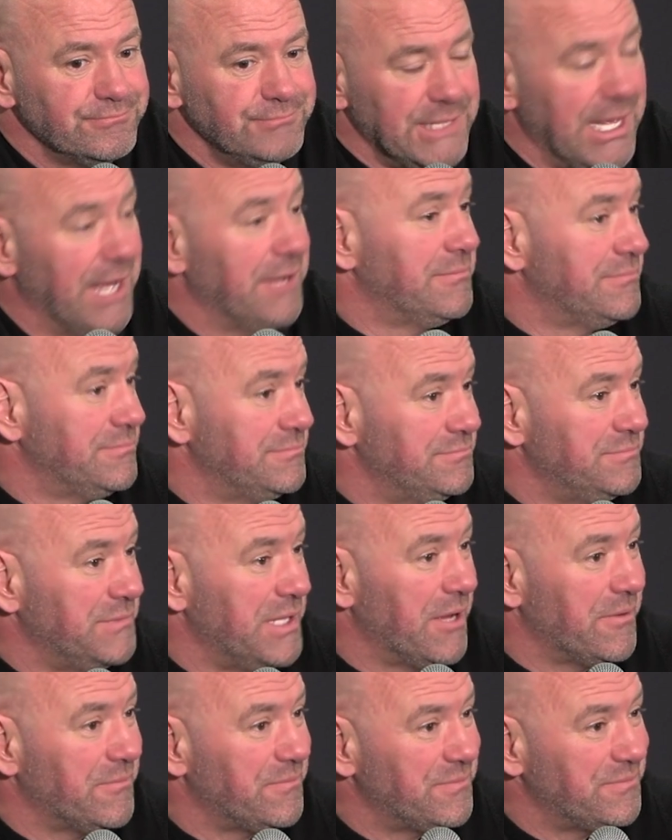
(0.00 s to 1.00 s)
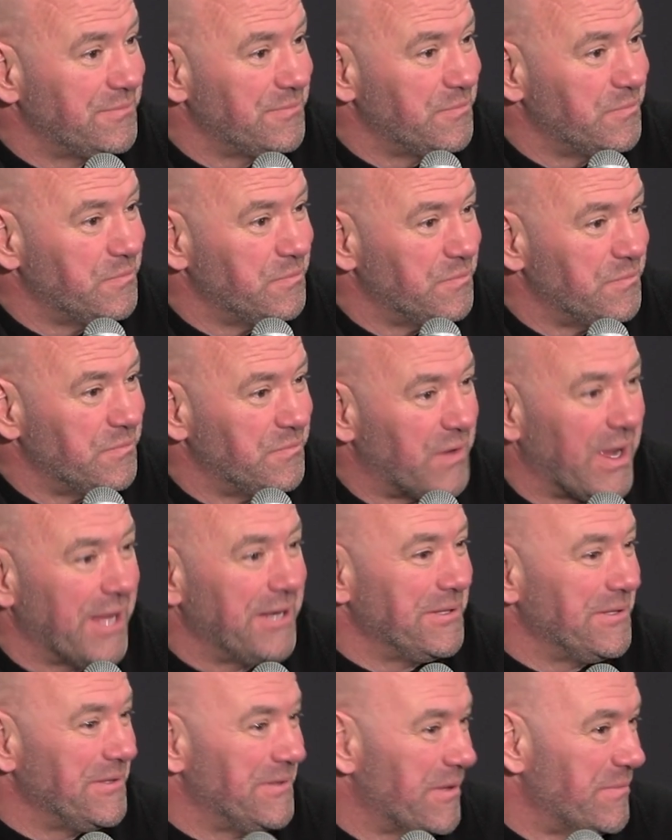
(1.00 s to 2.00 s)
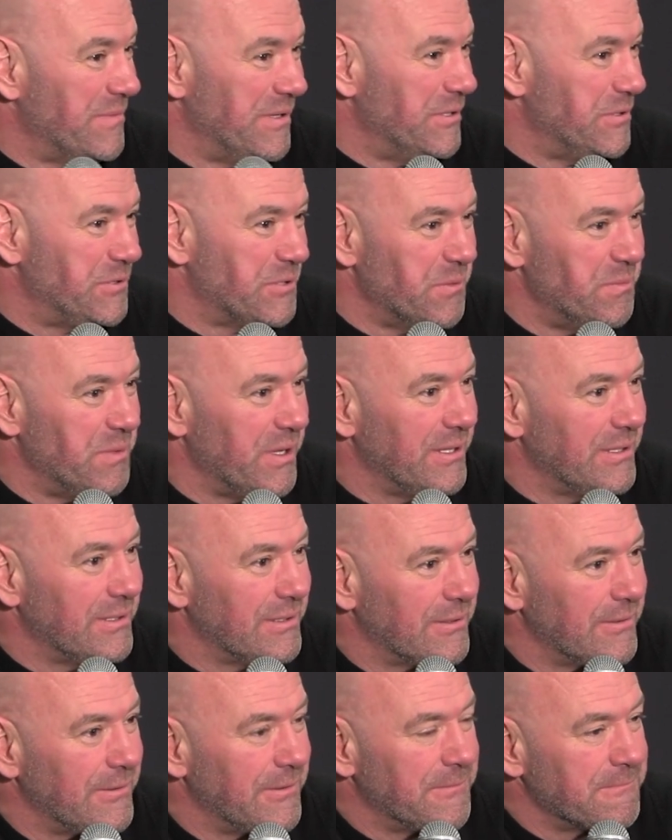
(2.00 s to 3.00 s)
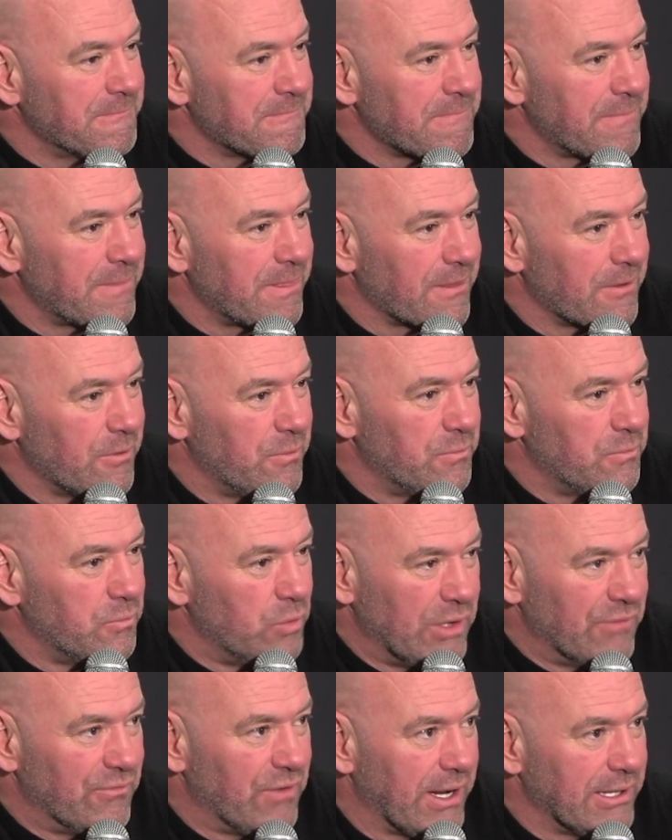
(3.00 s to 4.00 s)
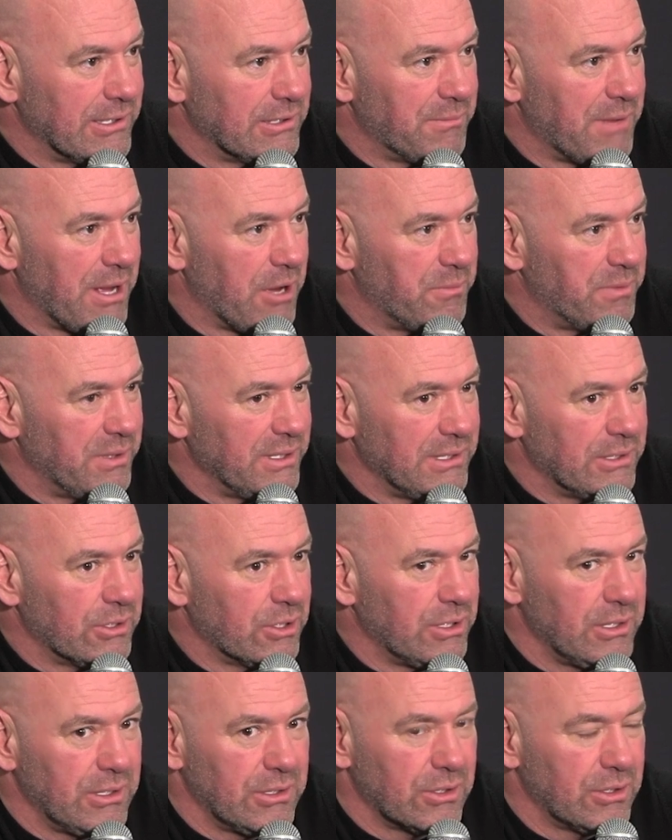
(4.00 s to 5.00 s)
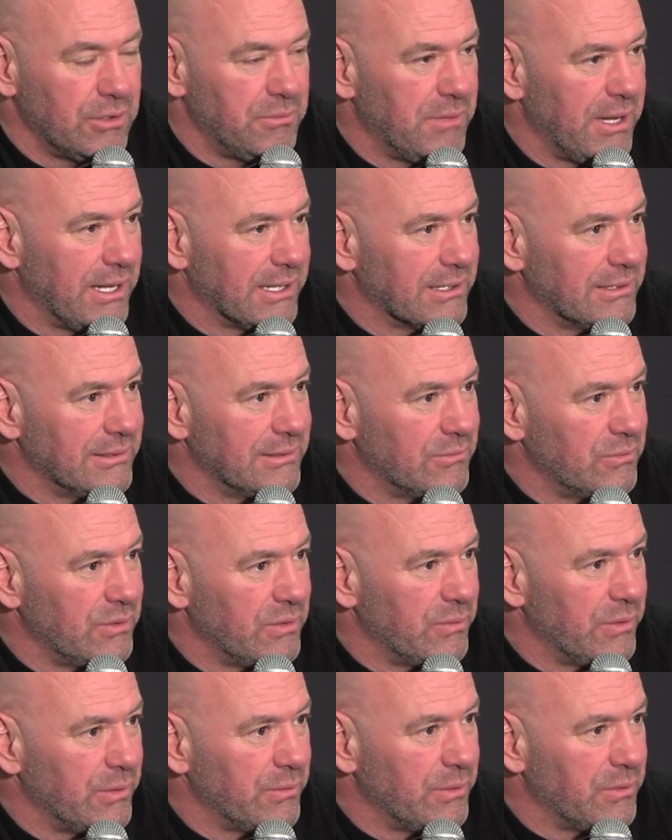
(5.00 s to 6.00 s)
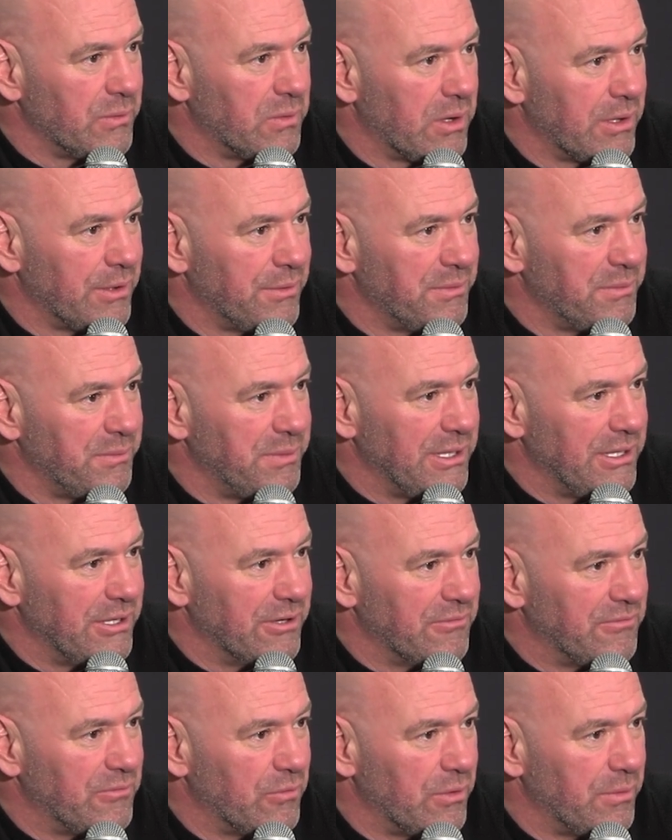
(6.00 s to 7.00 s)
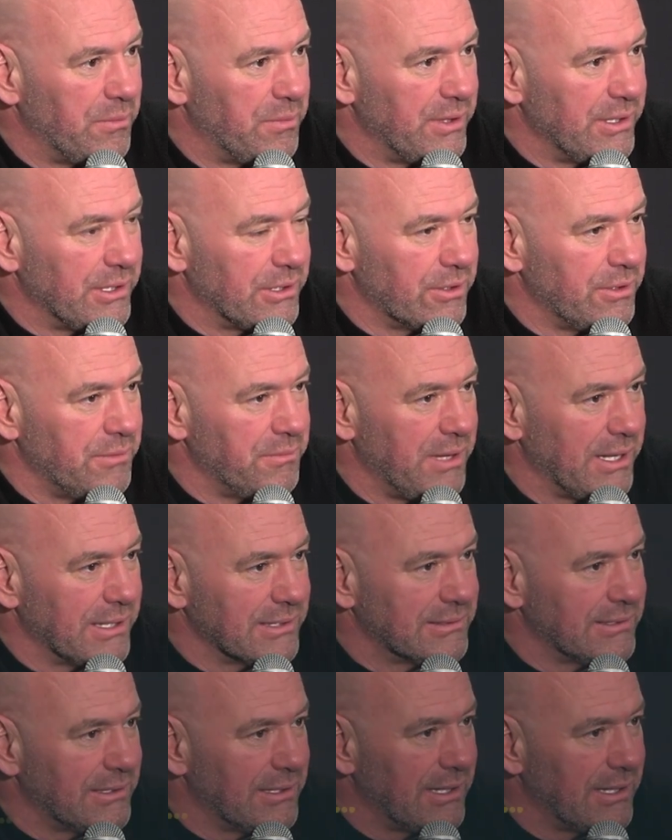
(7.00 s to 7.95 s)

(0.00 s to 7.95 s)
yeah. Finally. I mean, he should be. We invited him out, but he couldn't make it. We wanted him to be here for it, but he couldn't make it